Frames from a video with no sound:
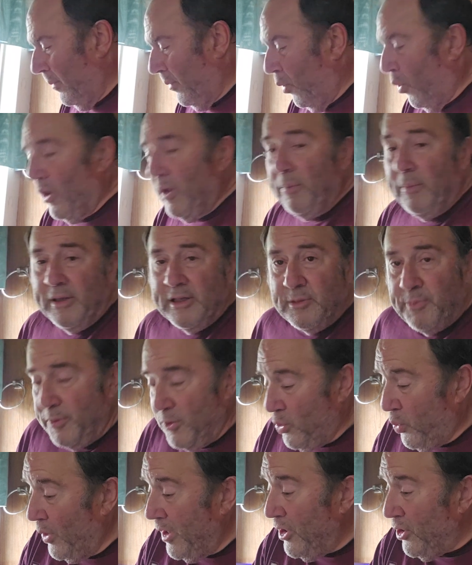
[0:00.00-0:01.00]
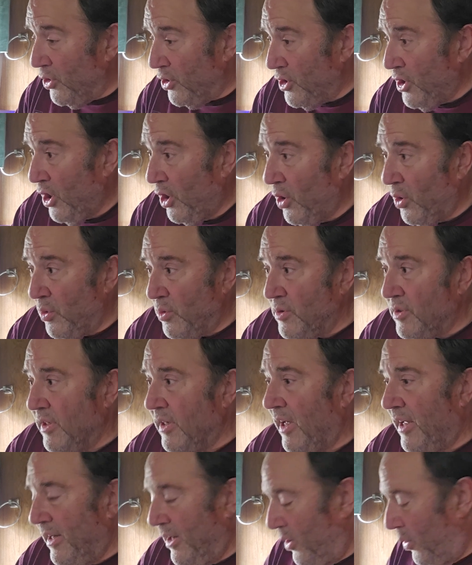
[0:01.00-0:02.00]
ointments between your toes. And
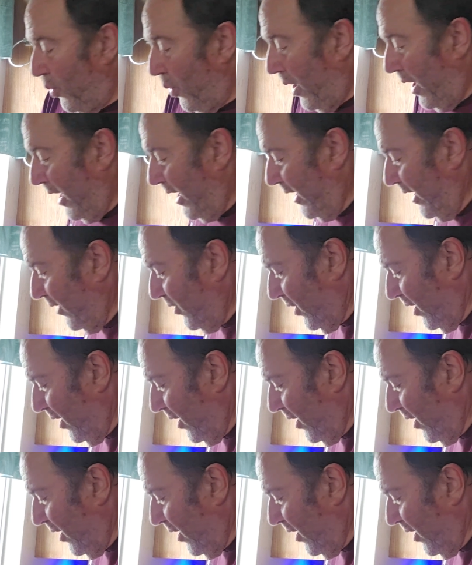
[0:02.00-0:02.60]
I didn't know why. I